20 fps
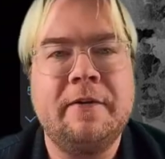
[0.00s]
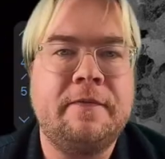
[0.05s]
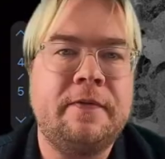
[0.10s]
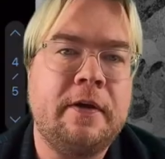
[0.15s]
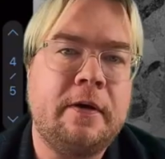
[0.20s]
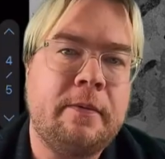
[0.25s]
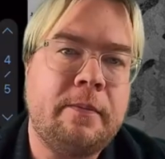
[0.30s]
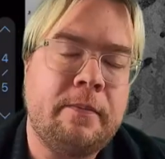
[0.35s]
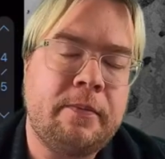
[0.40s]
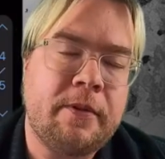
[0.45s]
of
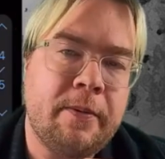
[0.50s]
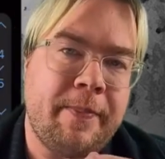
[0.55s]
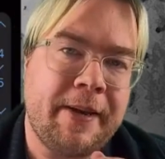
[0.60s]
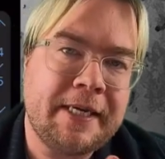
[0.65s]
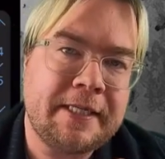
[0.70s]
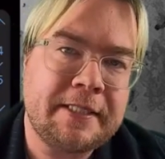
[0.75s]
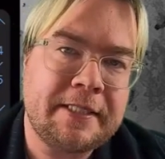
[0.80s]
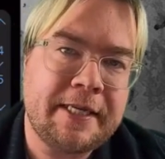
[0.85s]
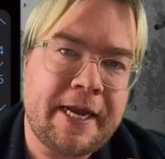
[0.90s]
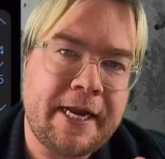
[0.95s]
the
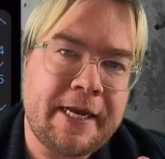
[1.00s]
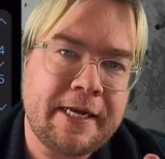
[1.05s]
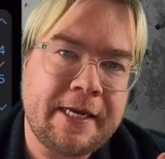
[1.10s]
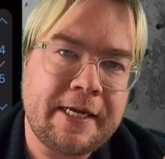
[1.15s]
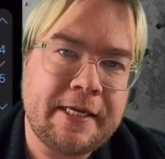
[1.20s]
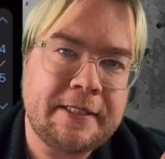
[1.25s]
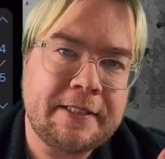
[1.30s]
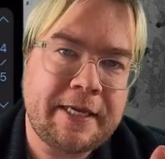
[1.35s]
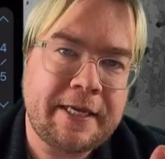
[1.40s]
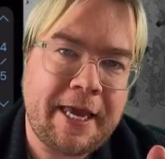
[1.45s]
mixed state
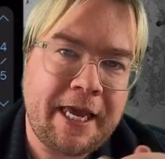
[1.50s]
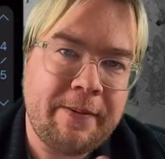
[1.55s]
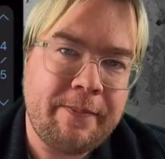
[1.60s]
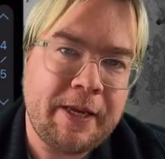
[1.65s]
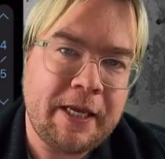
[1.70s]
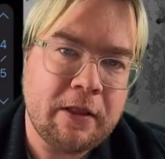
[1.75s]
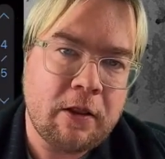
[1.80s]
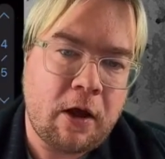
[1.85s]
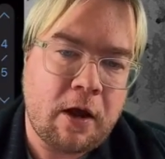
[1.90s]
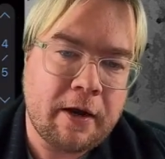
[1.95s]
is
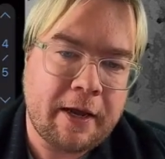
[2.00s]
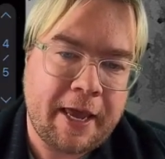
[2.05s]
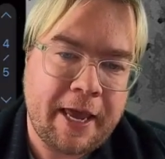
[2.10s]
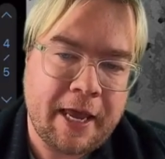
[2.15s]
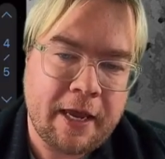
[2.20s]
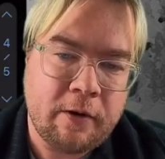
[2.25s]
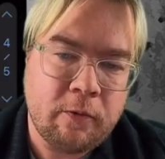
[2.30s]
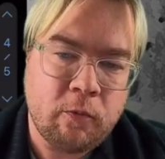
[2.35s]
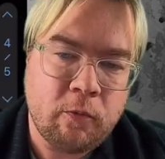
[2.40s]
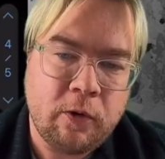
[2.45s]
Kb log
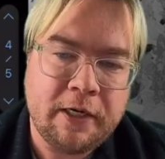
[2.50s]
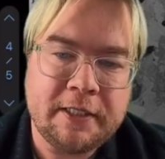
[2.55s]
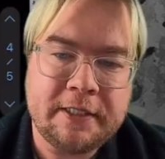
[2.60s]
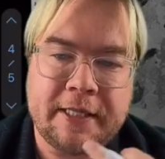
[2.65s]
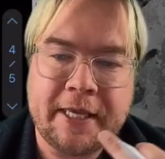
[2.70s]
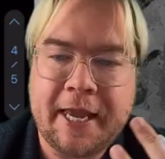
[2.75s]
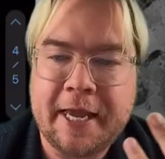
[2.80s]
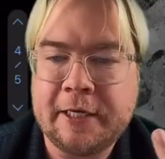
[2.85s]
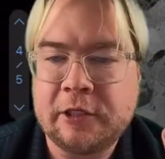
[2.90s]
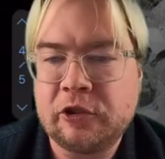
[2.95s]
n, what is
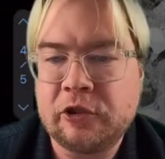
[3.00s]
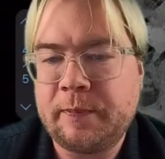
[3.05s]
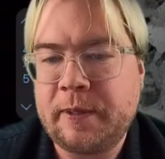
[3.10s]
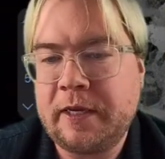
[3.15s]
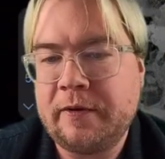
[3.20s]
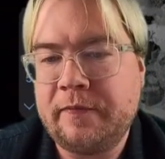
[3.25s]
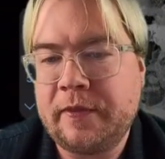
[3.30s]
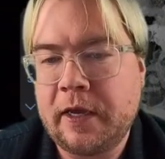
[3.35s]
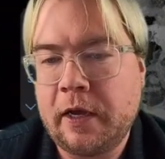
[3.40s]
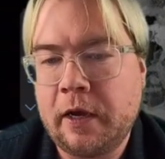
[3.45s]
the
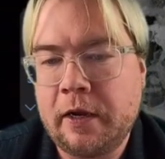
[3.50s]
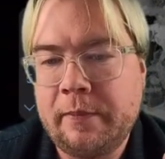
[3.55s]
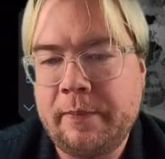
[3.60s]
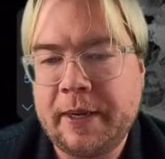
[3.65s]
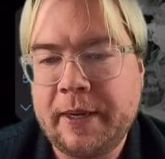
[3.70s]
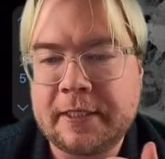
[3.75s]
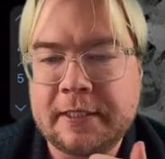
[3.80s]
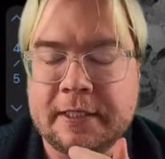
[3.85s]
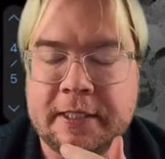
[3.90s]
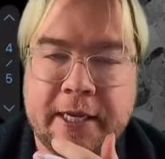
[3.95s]
entropy of the
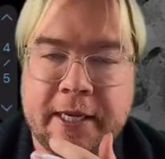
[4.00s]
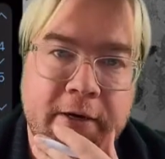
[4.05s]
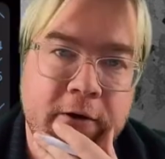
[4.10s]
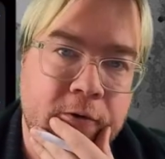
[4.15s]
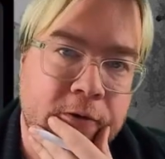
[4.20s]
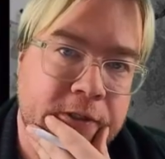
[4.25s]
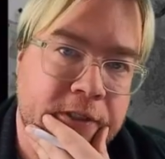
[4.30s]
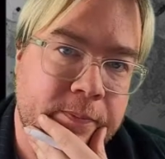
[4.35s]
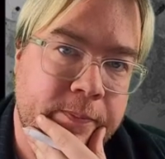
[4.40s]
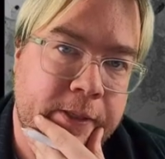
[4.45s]
unmixed state
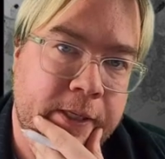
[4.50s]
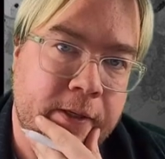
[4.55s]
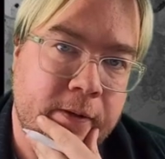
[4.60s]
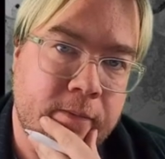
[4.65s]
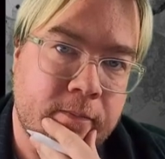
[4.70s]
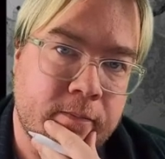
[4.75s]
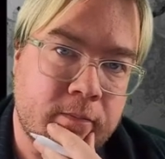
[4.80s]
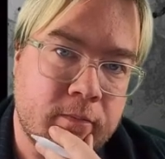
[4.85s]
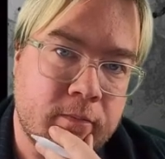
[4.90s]
going to be?